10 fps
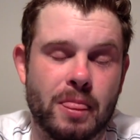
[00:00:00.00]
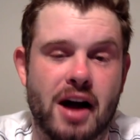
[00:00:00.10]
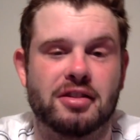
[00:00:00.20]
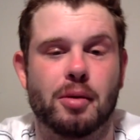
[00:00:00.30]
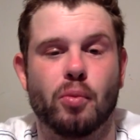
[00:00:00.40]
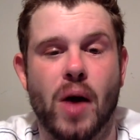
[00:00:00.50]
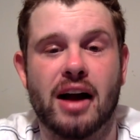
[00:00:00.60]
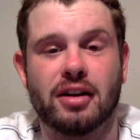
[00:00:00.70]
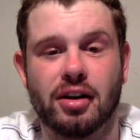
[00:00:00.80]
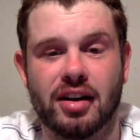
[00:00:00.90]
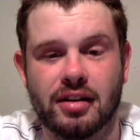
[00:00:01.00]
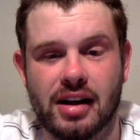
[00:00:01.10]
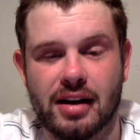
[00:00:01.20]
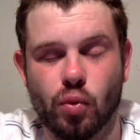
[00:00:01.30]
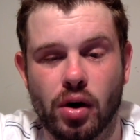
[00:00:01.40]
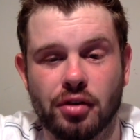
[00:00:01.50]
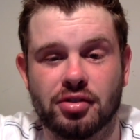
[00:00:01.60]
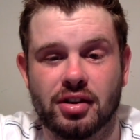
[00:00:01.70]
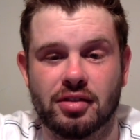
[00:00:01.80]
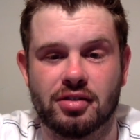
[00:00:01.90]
locked up Wagner and, and Wilson?